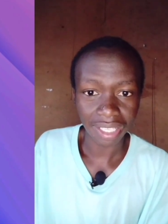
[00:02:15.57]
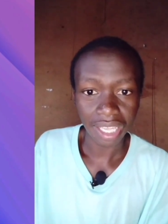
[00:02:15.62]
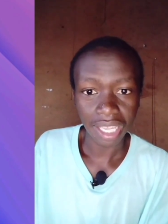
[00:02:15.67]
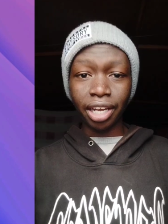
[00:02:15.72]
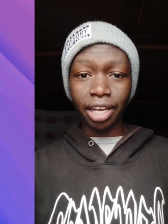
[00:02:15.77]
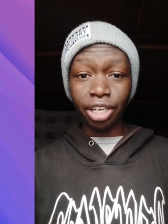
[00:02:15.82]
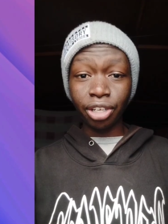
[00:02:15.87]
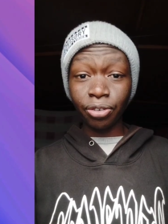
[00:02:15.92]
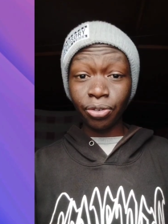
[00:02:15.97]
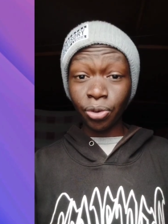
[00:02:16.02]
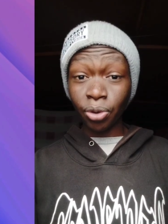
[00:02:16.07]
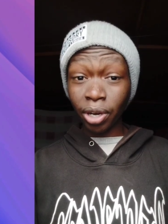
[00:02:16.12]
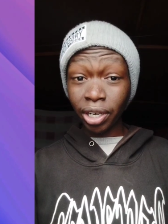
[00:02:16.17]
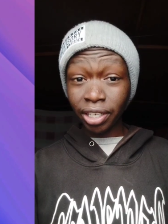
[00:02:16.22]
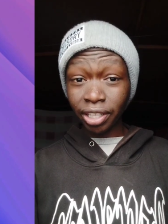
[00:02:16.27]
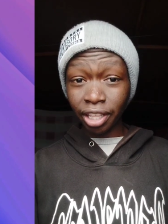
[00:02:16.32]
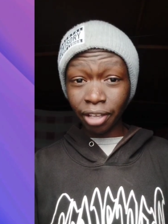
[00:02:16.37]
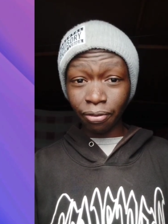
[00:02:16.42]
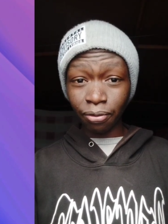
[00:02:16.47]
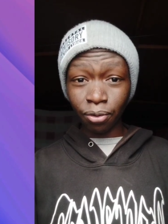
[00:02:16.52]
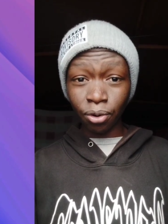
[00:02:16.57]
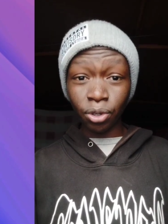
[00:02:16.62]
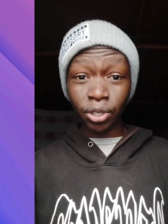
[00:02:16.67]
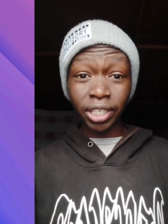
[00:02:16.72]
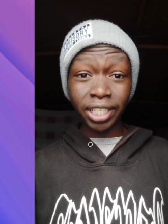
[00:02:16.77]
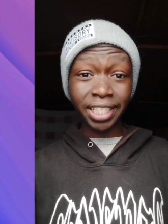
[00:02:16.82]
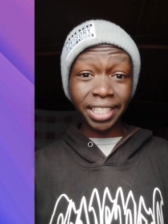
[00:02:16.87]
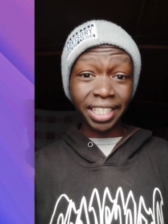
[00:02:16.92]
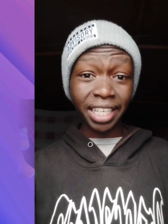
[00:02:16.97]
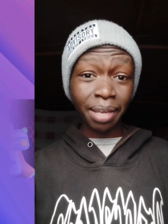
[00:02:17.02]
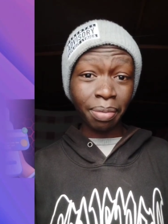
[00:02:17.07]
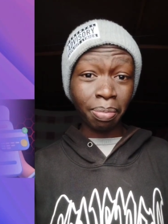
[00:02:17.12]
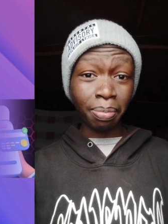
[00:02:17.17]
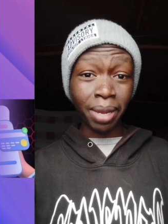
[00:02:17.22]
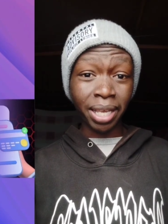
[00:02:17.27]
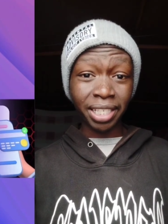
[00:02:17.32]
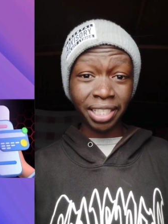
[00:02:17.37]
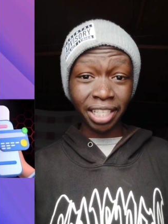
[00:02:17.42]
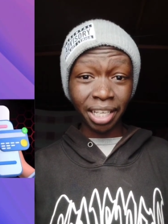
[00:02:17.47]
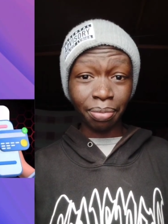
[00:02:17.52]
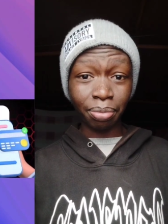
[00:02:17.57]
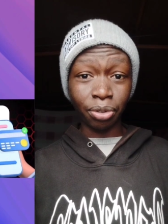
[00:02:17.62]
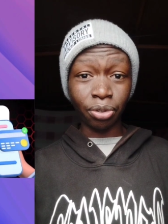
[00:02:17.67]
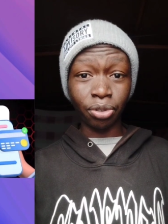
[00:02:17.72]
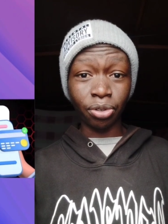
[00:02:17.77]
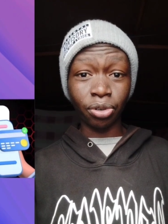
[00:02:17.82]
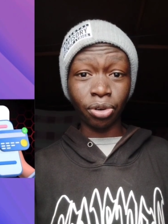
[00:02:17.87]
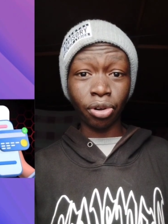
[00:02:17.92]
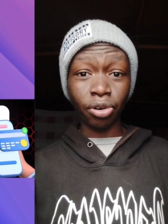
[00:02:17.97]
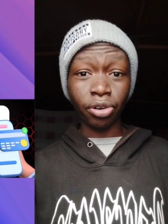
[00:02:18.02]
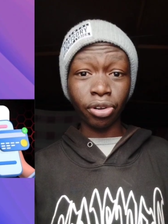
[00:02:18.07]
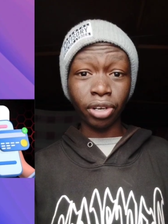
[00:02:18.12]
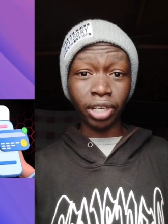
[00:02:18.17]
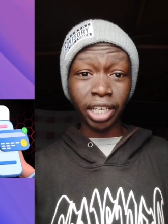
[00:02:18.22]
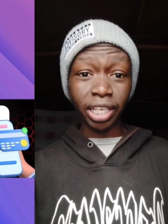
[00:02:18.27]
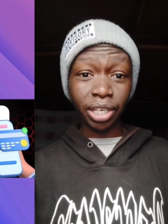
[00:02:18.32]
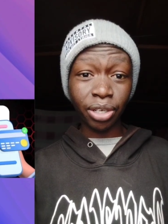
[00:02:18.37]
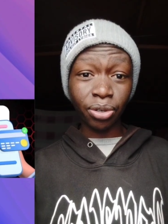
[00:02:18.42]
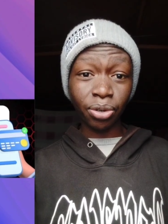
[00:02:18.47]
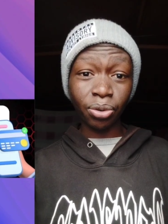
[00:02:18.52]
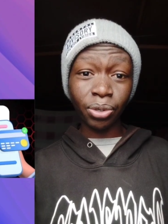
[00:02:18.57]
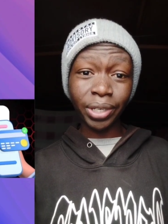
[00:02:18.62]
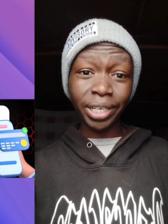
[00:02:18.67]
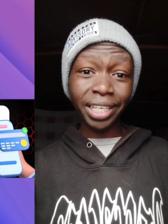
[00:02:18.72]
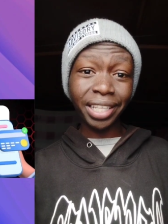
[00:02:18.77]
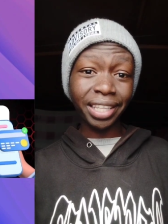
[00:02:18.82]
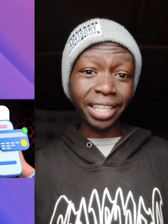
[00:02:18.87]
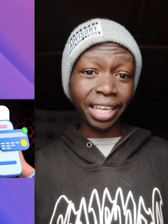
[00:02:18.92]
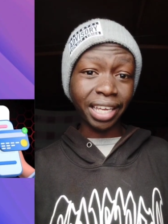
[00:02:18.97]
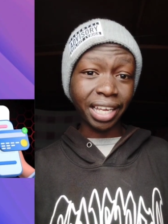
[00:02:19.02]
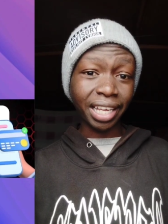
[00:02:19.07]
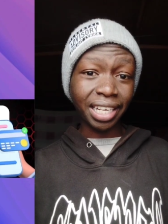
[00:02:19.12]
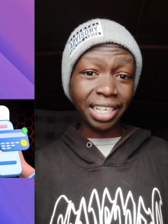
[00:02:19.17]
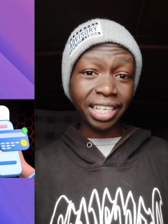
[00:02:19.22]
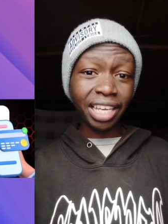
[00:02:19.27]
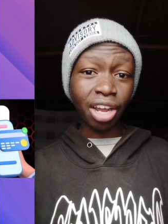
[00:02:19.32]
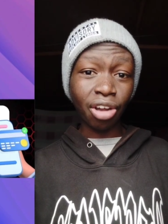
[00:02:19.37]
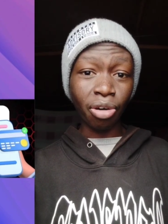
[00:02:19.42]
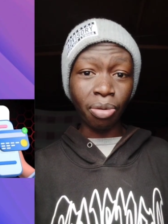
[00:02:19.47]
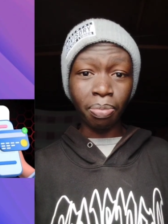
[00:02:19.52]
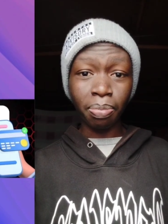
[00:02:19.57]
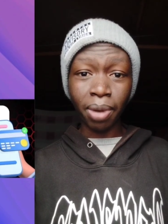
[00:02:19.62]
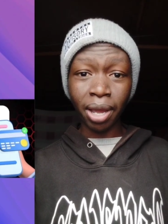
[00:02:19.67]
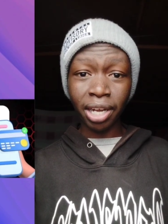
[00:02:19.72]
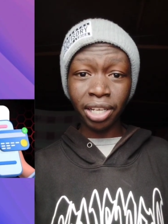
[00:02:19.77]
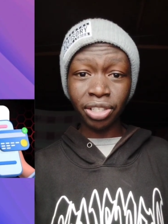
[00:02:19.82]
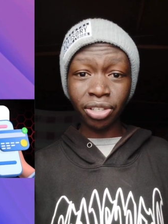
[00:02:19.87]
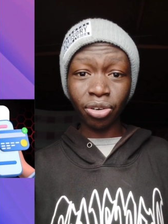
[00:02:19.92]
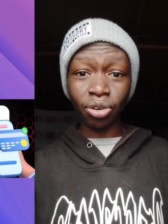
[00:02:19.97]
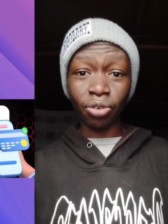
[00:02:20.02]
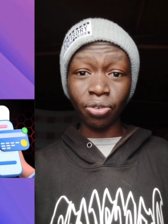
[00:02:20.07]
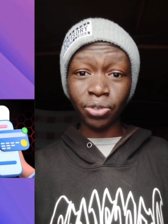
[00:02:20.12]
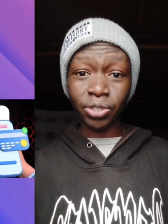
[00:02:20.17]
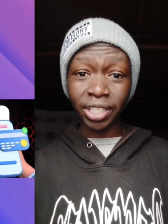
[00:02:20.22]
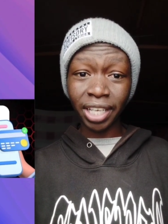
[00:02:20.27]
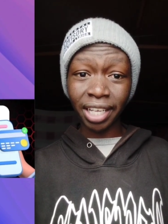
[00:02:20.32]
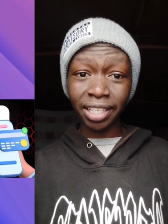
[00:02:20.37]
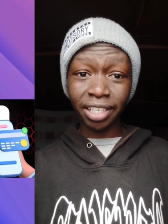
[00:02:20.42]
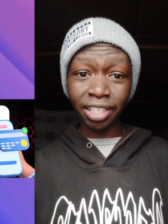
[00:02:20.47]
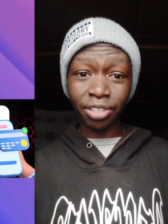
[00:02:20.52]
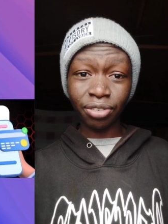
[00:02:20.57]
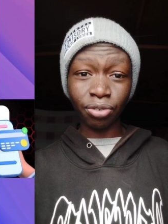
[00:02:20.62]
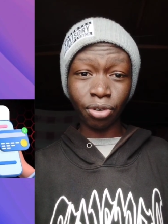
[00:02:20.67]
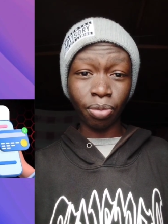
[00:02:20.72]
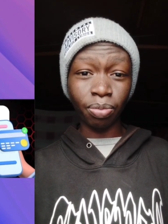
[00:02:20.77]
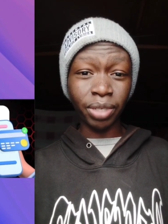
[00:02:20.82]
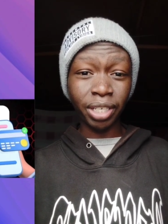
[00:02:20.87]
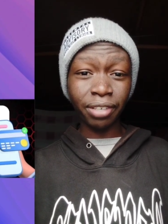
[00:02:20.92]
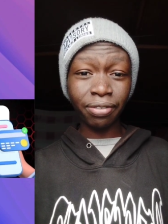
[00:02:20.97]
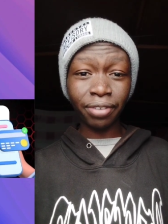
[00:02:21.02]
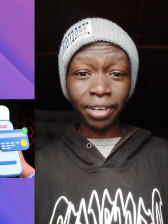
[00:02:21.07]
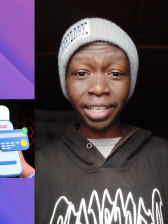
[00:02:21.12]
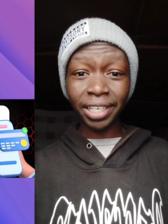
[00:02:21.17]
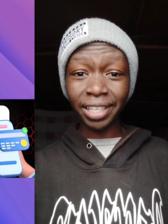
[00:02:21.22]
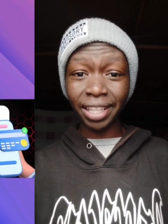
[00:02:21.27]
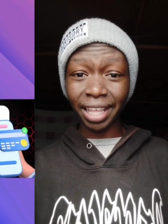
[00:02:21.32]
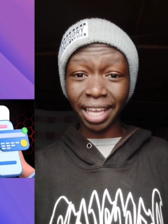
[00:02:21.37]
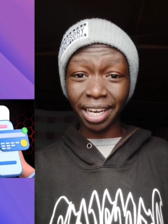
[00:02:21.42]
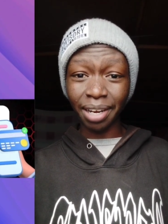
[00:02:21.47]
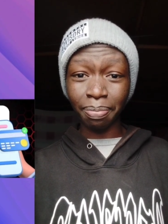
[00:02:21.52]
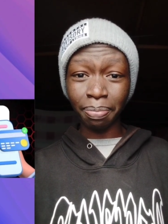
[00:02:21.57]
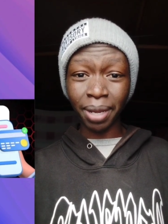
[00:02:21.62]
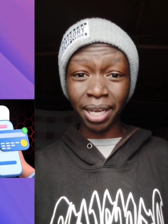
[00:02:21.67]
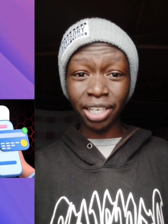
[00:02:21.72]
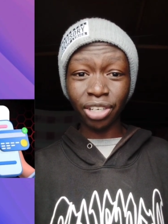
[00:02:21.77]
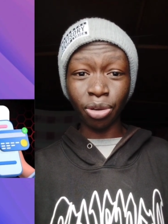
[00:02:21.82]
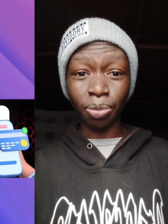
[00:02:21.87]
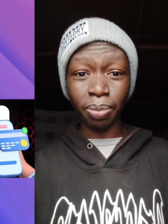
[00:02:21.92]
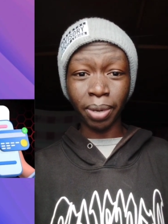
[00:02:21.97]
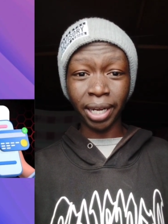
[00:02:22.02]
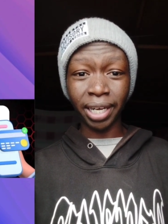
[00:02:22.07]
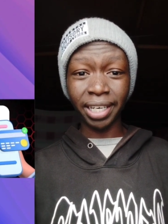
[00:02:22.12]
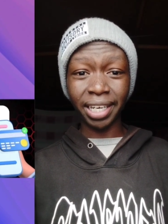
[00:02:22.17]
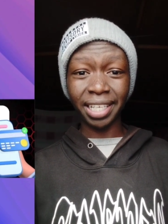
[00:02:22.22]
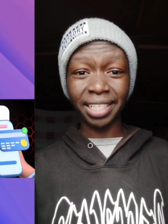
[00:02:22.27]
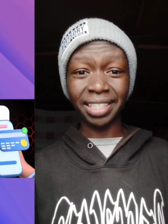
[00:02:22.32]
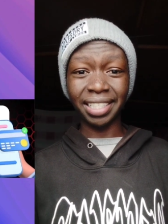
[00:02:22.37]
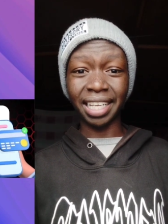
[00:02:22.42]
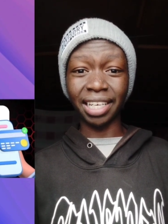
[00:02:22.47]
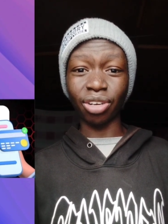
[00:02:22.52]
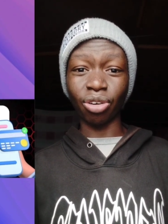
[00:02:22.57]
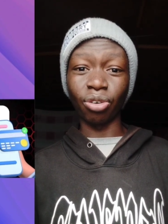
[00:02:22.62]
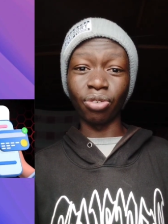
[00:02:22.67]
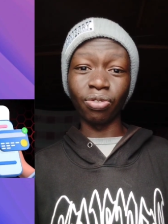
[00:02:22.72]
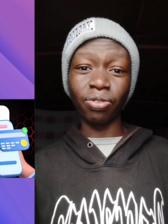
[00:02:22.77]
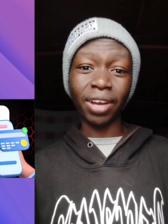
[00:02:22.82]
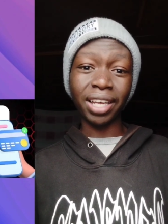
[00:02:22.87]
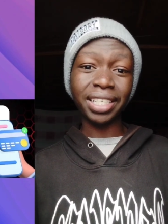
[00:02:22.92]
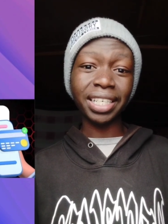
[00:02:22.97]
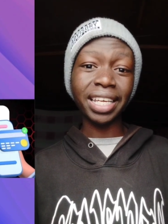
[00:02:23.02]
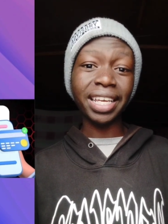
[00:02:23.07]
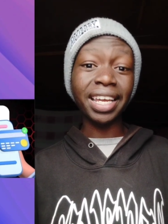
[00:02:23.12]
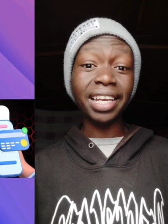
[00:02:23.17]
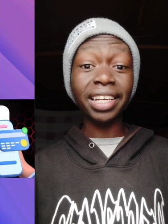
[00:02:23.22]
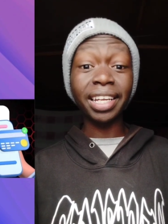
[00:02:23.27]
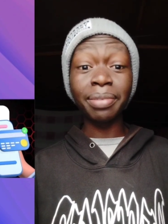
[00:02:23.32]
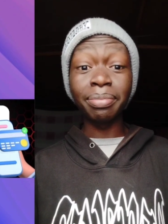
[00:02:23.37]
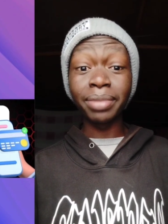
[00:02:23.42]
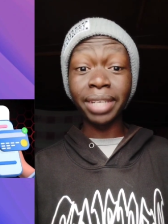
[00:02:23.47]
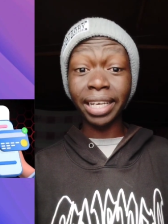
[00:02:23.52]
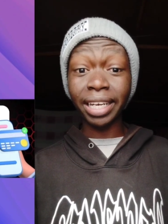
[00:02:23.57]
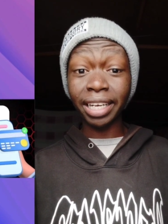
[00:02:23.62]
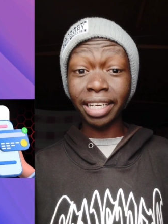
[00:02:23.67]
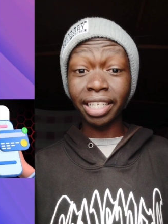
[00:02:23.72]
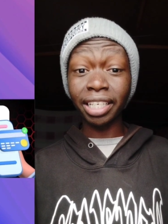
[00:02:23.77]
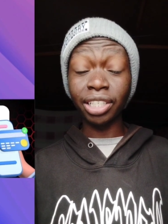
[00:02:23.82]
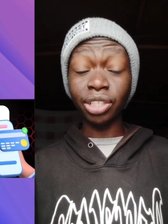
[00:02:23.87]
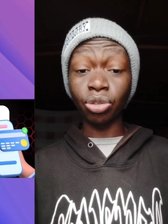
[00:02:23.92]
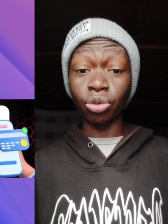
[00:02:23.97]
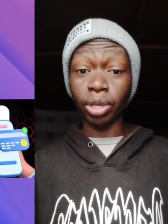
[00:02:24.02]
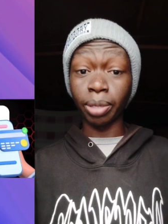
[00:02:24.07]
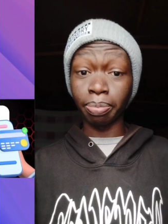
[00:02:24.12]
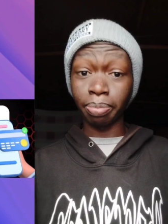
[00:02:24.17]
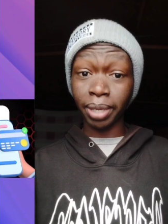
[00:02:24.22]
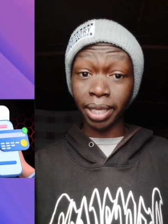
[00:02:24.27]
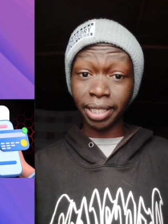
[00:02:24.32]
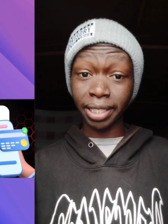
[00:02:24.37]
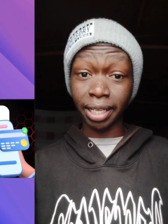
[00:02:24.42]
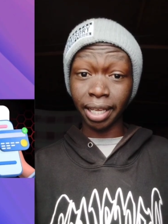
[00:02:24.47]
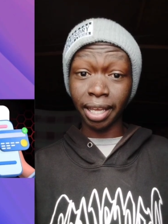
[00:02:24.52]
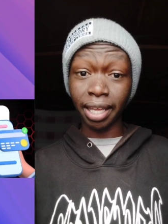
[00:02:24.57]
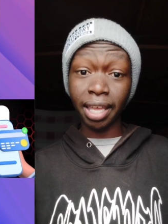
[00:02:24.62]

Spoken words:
And if you want the full step-by-step tutorial, including the clear comparison of charges from different third-party operators that convert airtime directly to M-Pesa,